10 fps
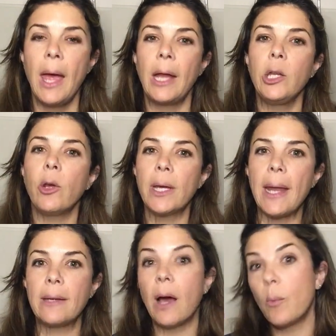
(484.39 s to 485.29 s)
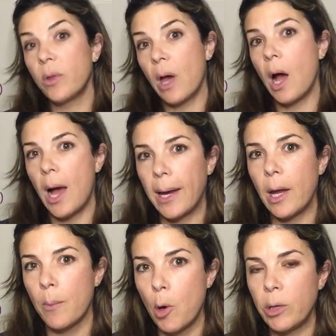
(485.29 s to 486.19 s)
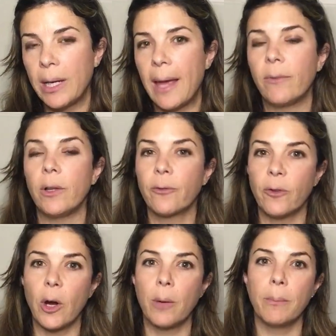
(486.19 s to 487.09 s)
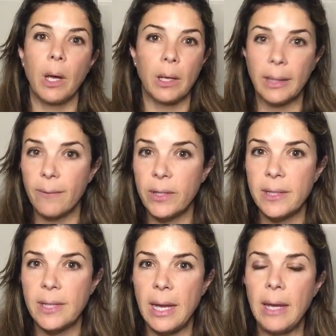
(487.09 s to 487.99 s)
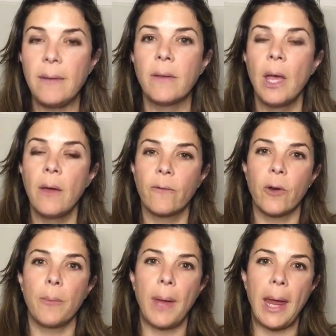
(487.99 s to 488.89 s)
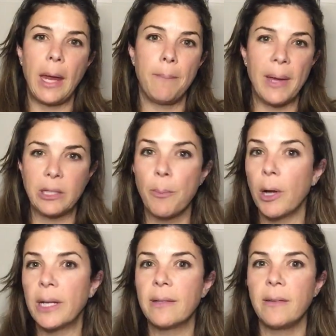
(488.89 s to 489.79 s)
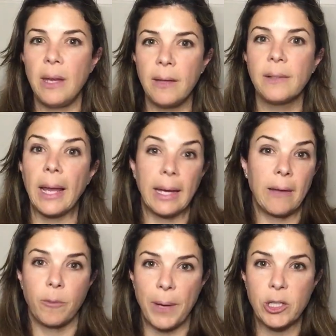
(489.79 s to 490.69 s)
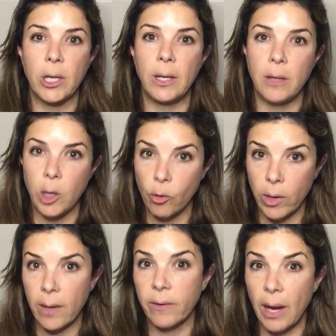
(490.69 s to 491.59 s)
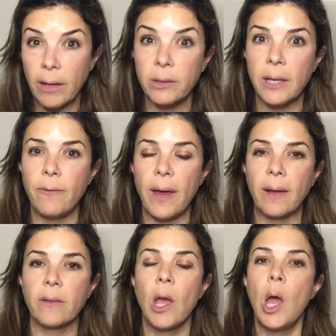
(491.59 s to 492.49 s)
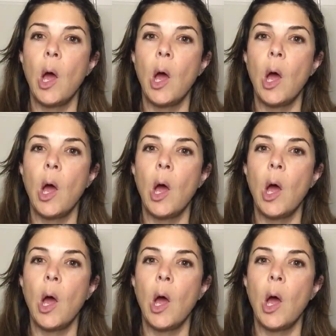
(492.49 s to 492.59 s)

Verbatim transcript: And you can end up with a high ammonia level from a liver disease, from a metabolic disease, like especially the urea cycle defects,